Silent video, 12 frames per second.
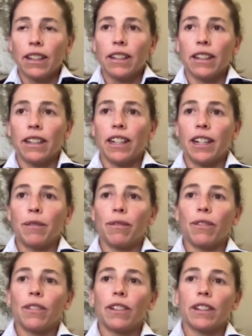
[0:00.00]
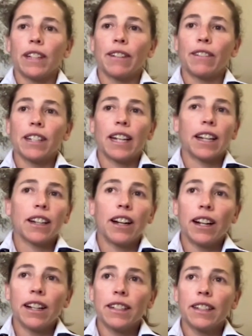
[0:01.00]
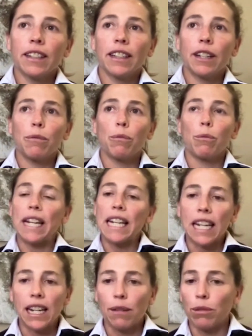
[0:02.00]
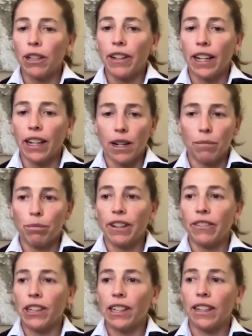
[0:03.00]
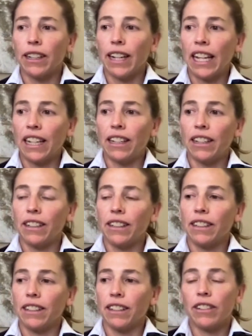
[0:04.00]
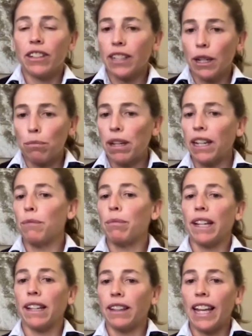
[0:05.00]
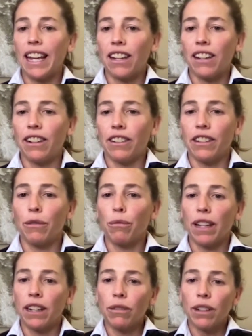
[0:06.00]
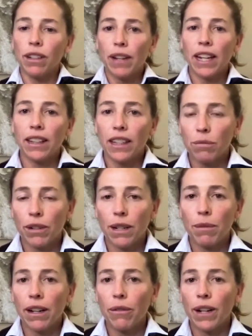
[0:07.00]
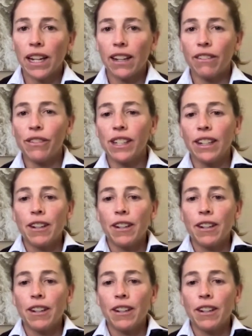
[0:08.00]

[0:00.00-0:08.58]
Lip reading: it was like constantly windy blowing upriver, and it was just like being in a big lake, so the wind would make these pretty big waves,